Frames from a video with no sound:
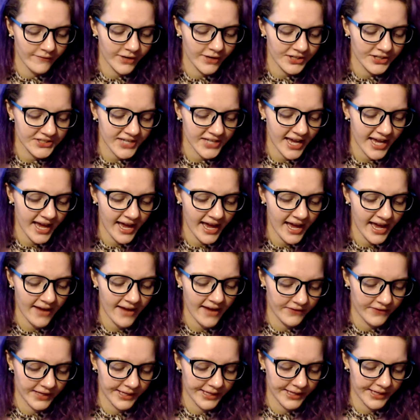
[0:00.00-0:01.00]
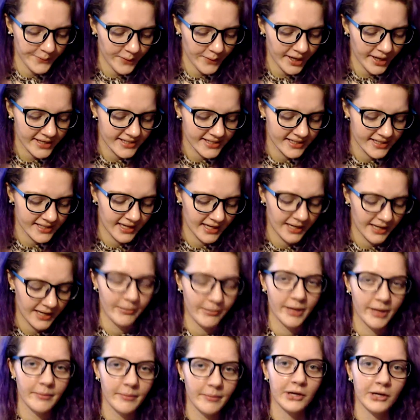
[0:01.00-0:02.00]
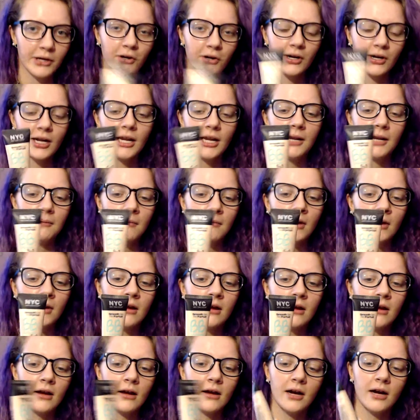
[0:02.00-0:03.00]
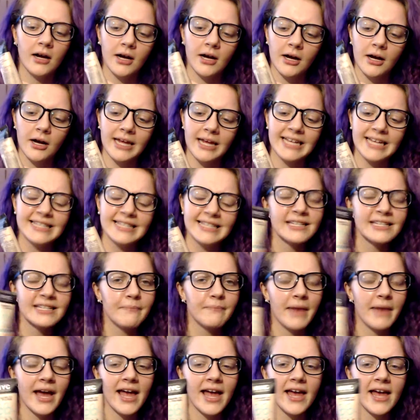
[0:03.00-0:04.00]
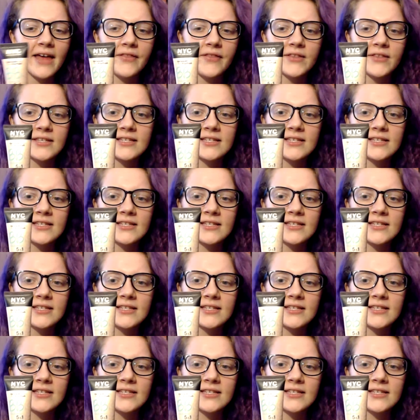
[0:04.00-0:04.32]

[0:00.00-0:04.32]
First I have the NYC BB Cream Instant Matte.